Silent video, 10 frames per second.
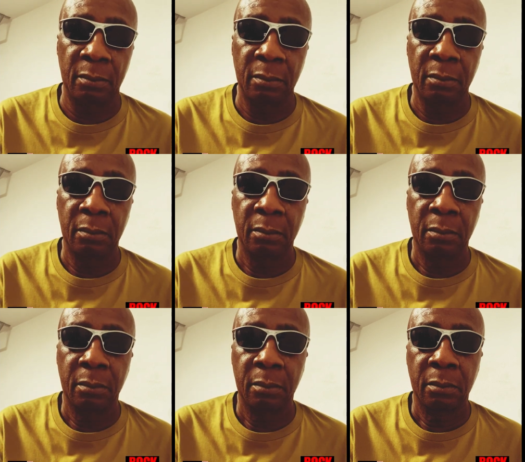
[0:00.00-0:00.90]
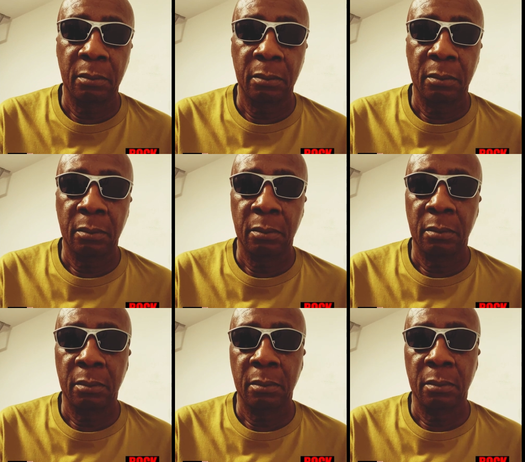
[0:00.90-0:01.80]

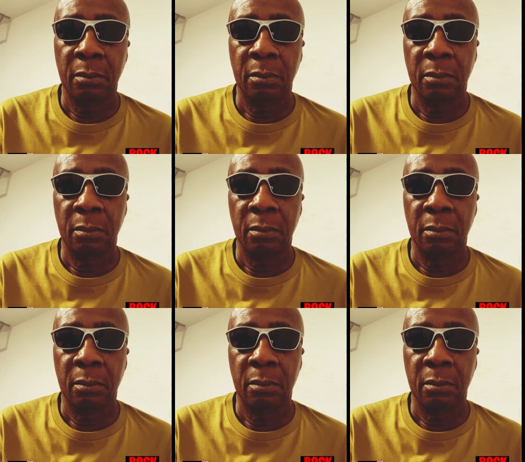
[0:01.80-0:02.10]
Nobody speaks.